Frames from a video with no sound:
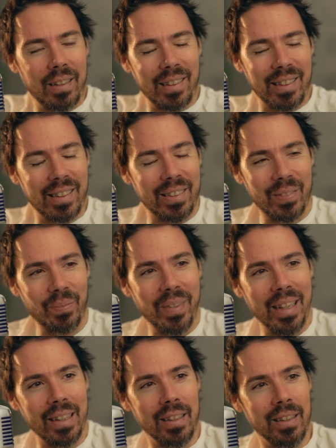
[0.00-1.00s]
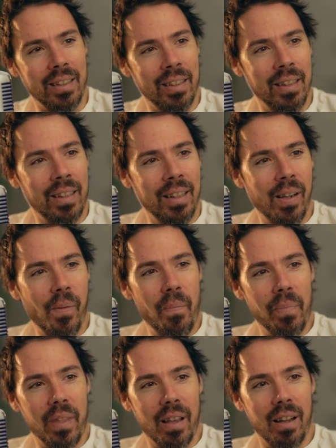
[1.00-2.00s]
Oh, man.
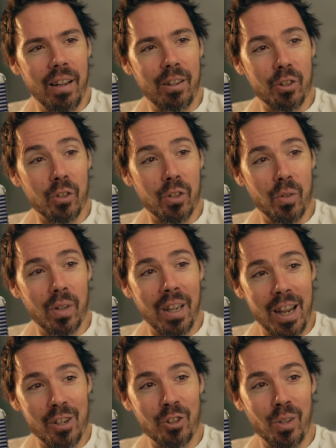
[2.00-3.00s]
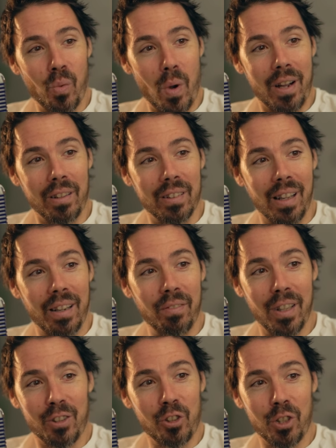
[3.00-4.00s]
I also do occasional
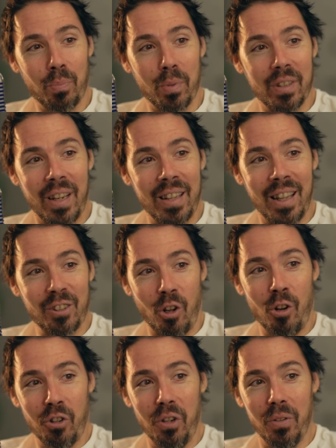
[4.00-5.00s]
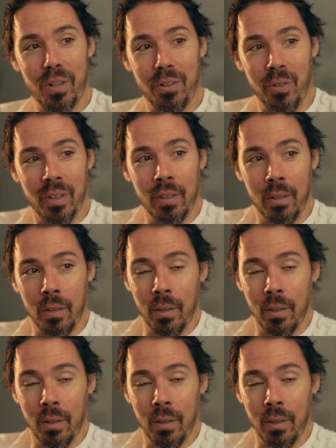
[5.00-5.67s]
wildlife. Let's just pretend that's all you do.